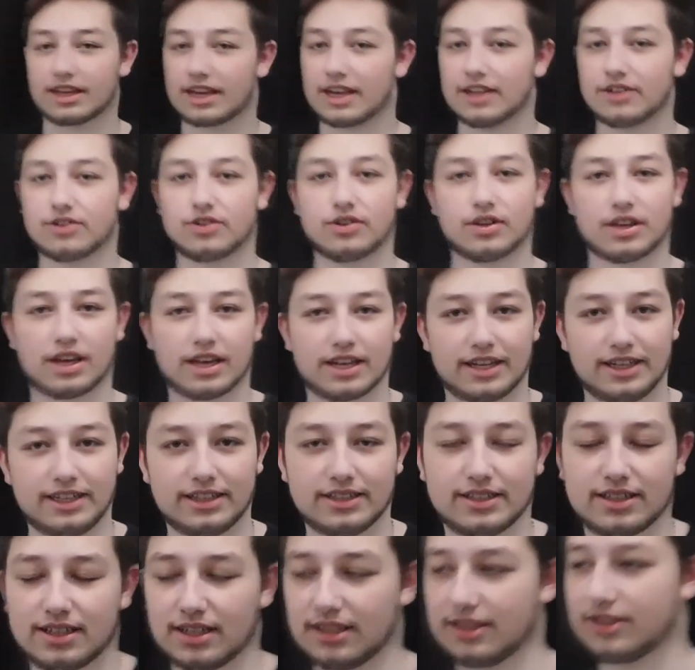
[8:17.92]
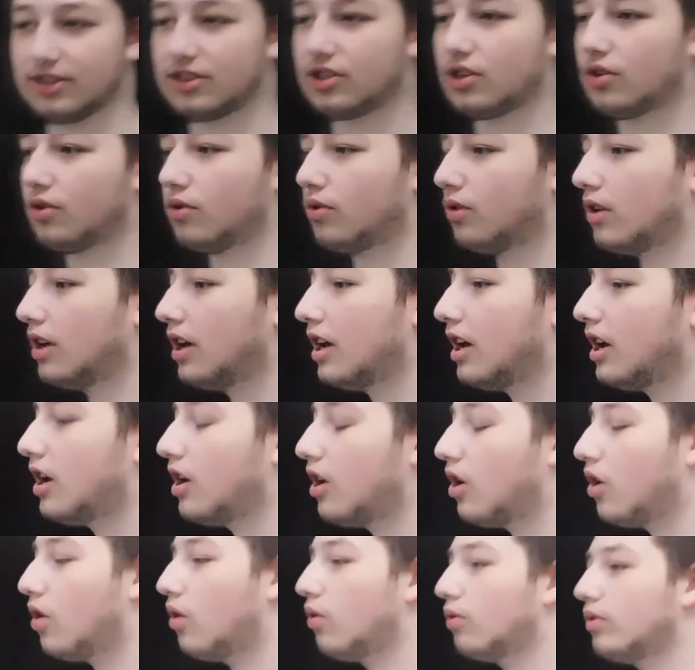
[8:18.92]
can't do that easily. So
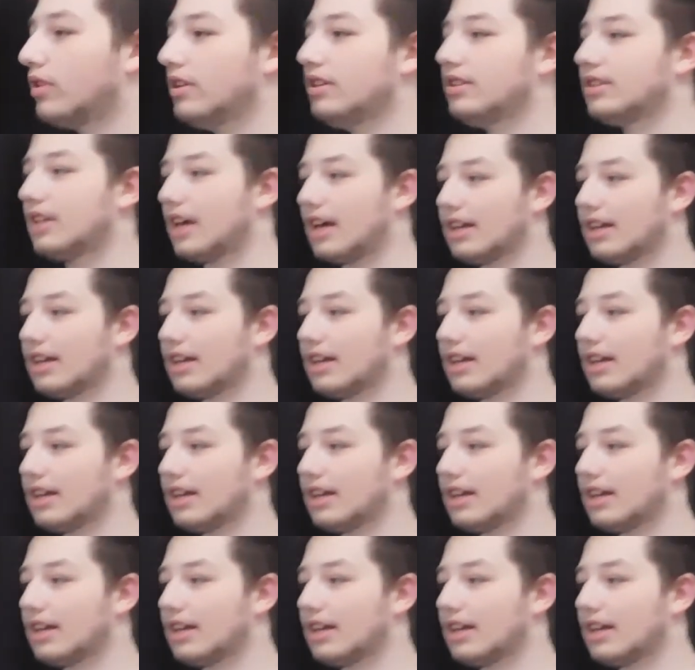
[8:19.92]
all these